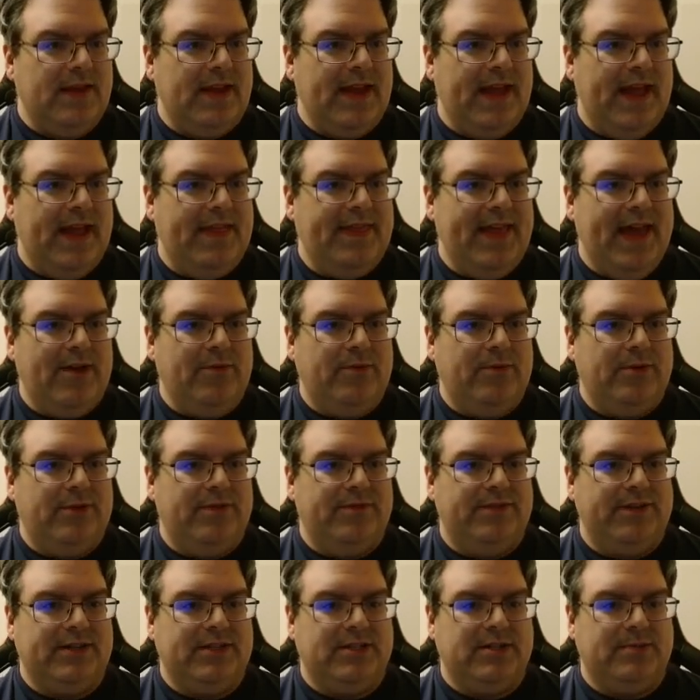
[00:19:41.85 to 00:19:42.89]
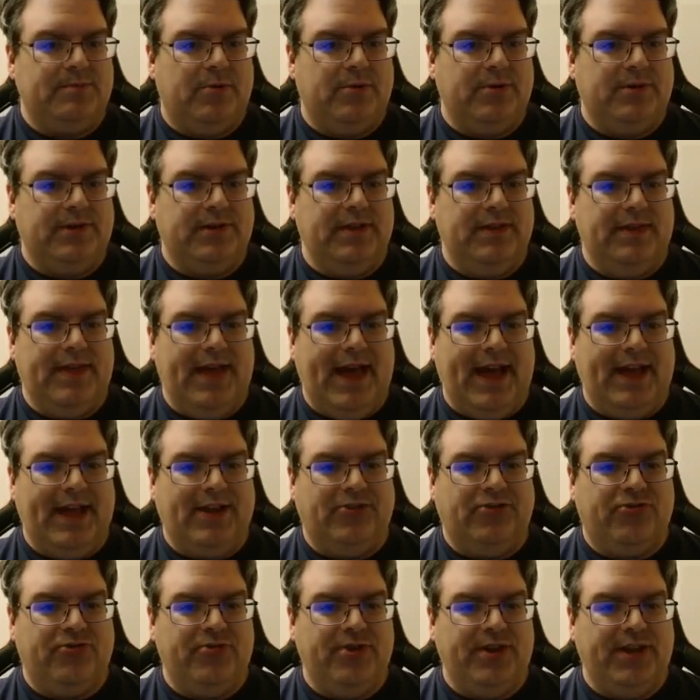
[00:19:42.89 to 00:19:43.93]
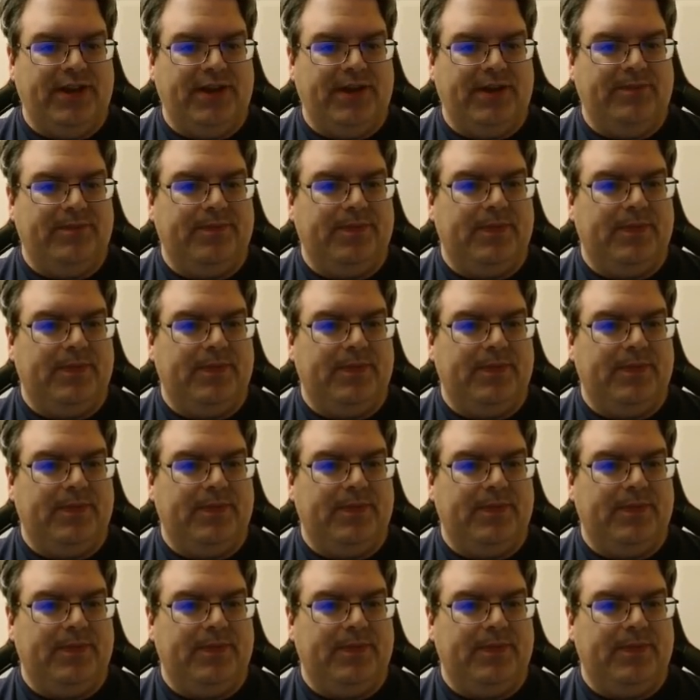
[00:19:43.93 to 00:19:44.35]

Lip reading: And that will have exported that tree